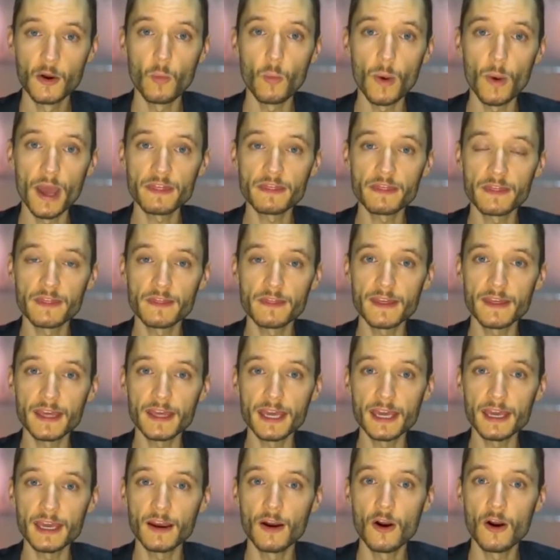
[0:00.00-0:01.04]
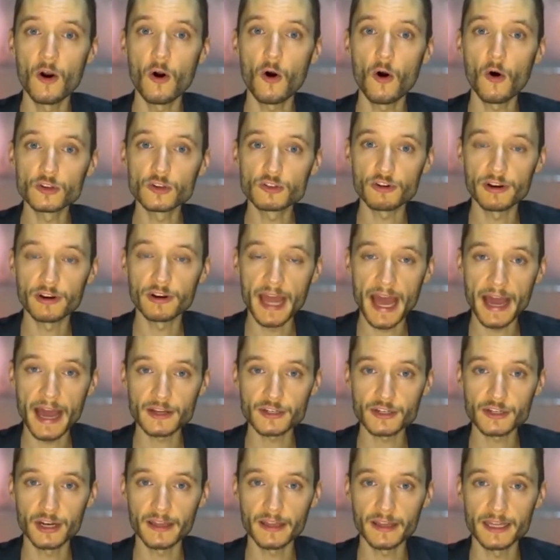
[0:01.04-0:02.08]
with the
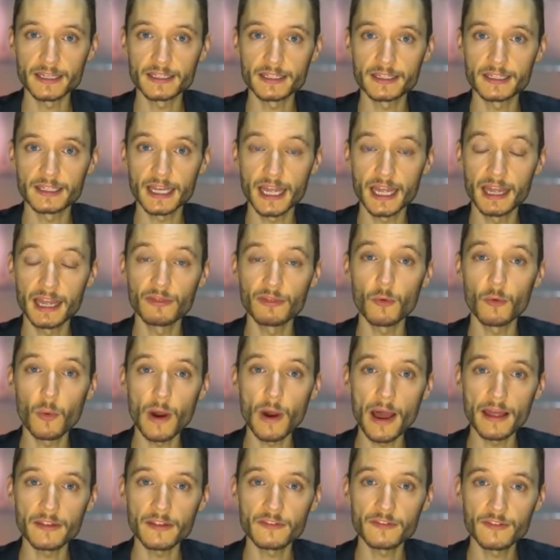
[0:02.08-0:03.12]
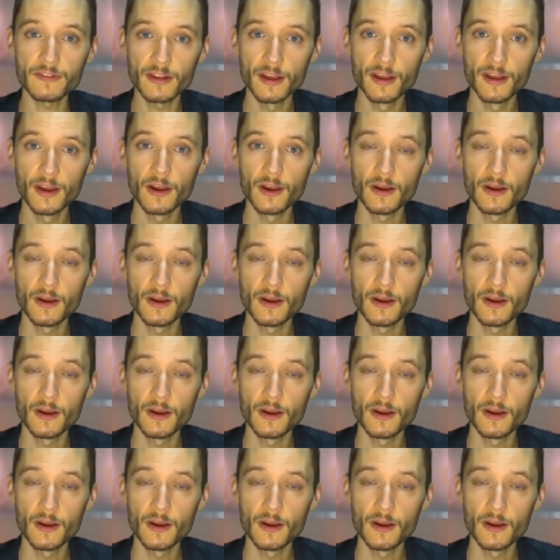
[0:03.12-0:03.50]
ultra-nationalists in the West,